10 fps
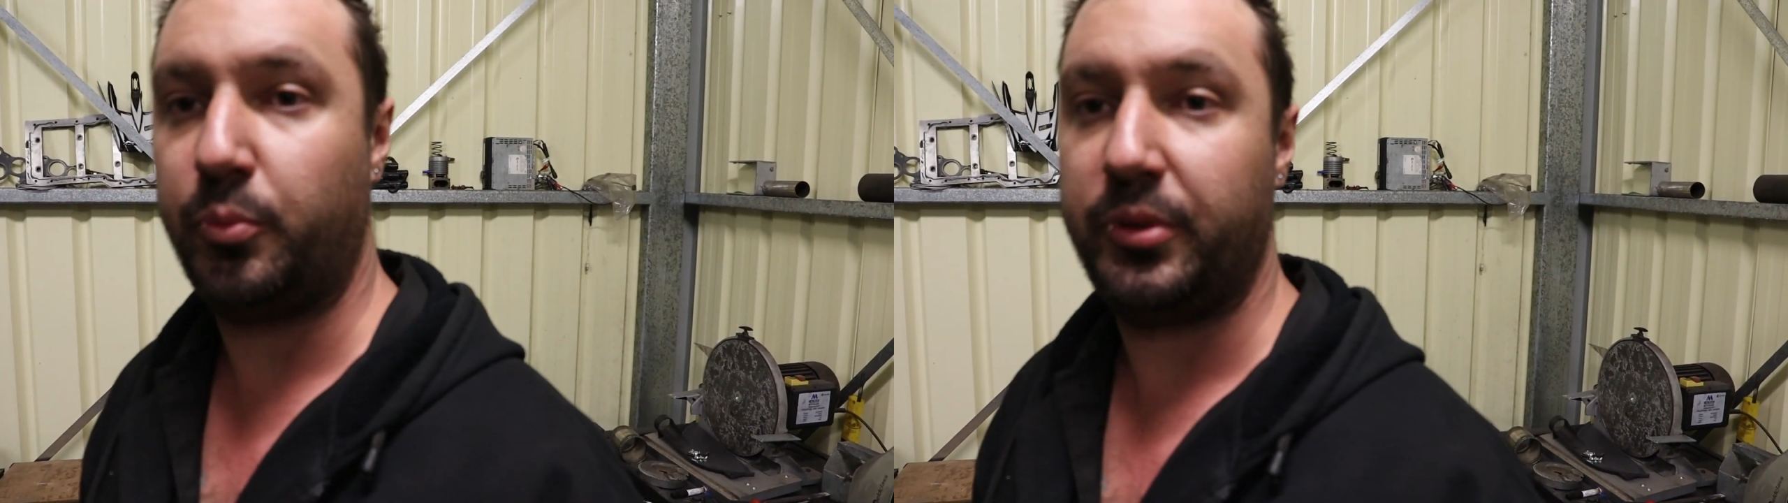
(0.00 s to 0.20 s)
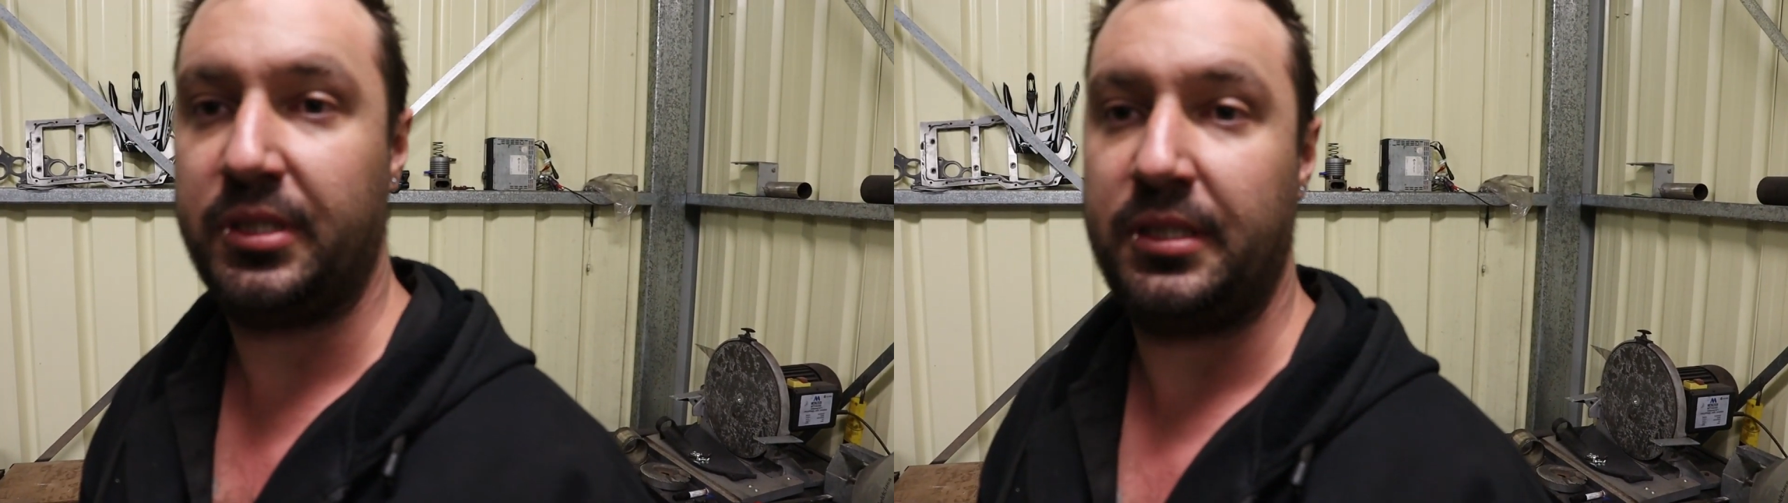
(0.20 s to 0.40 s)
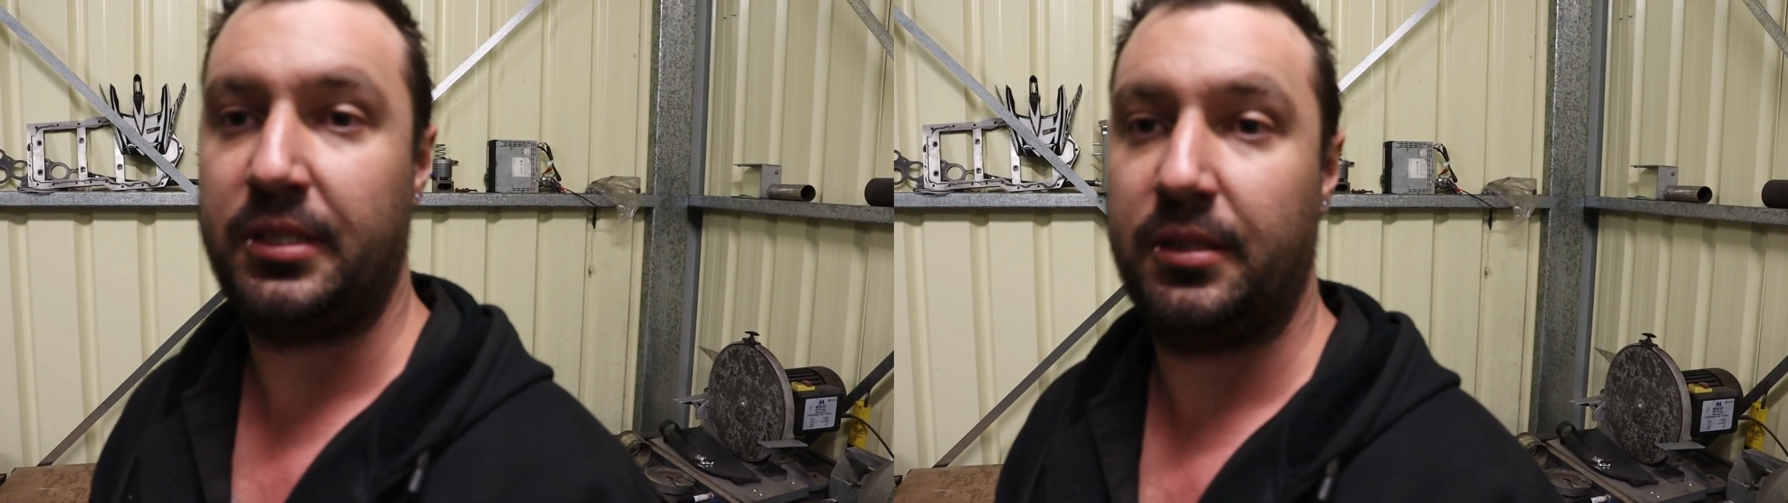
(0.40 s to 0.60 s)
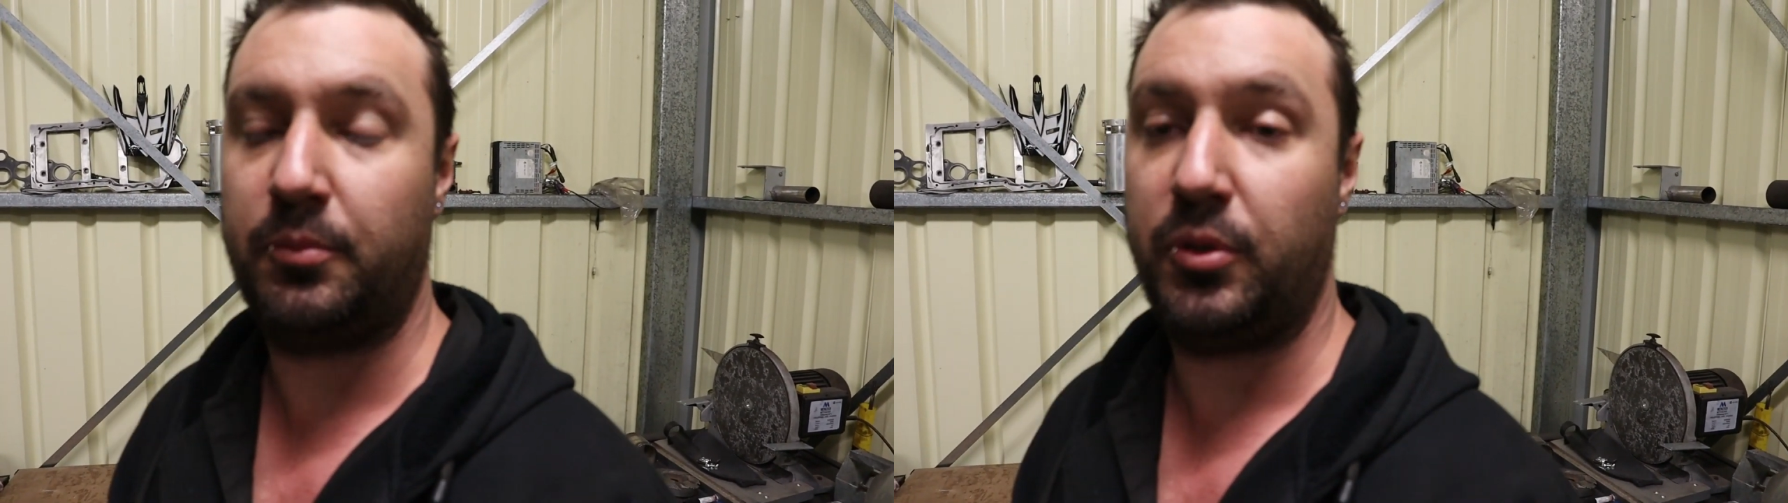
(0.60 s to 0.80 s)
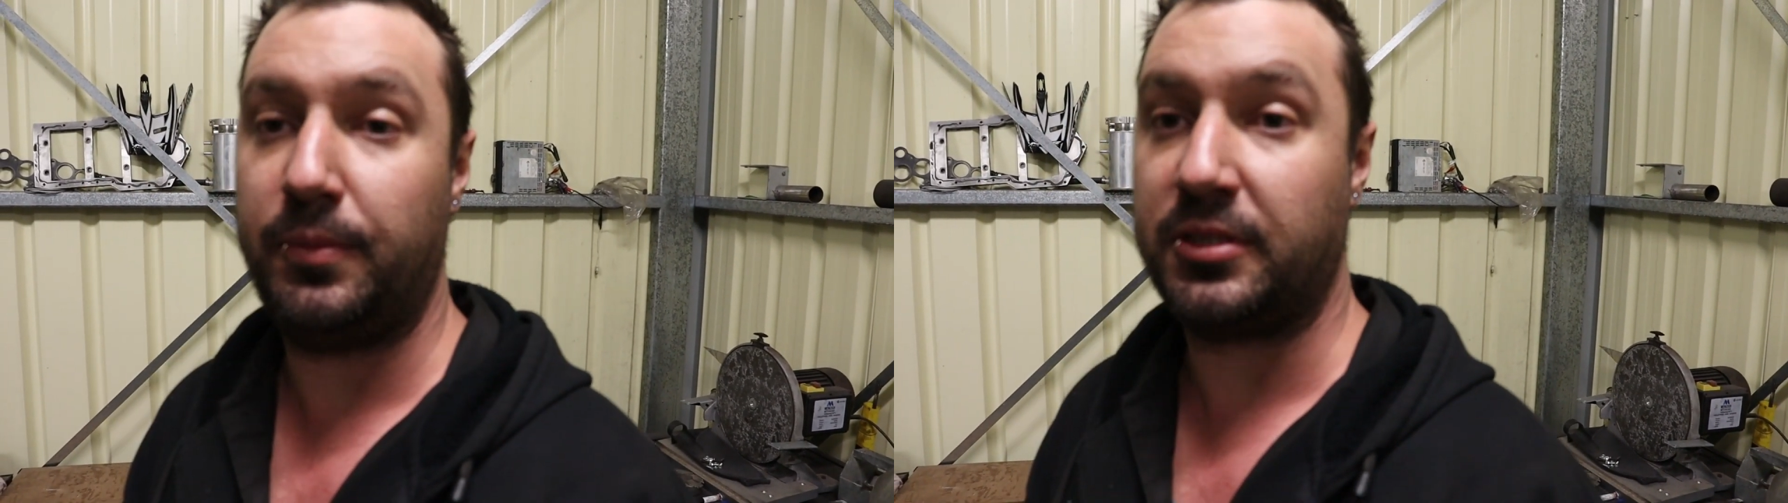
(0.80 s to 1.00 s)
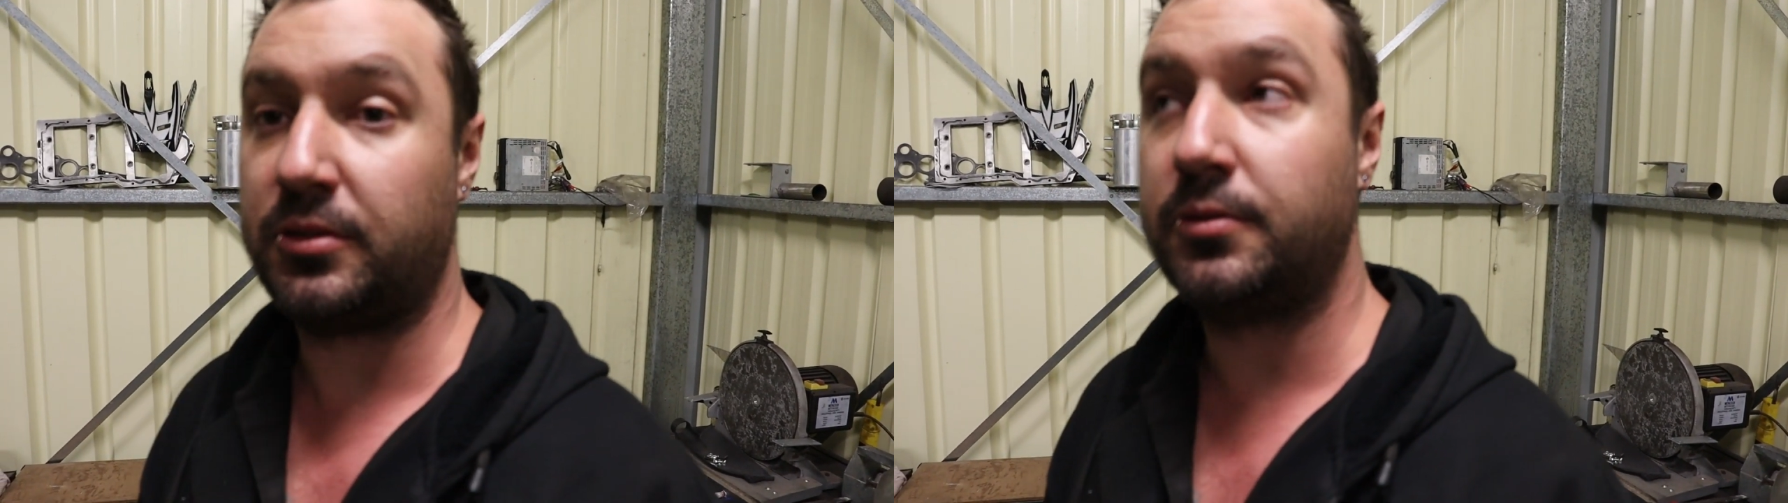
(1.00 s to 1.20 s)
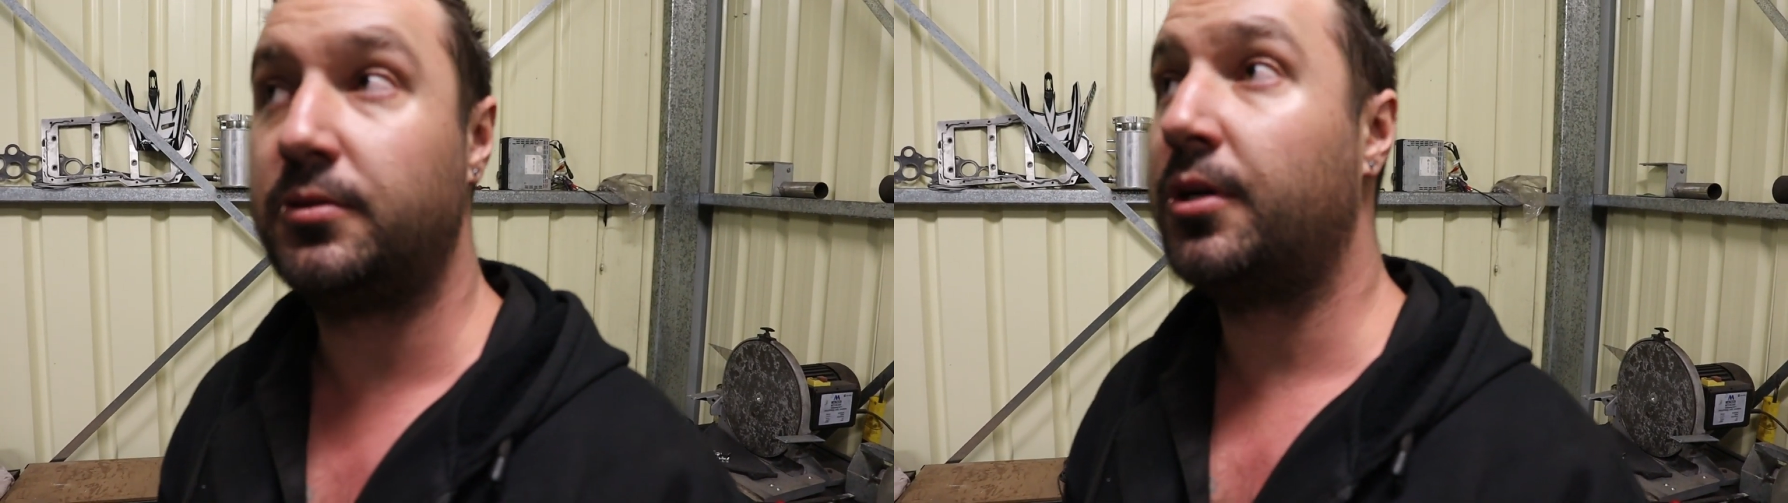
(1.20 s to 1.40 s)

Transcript: be pretty much good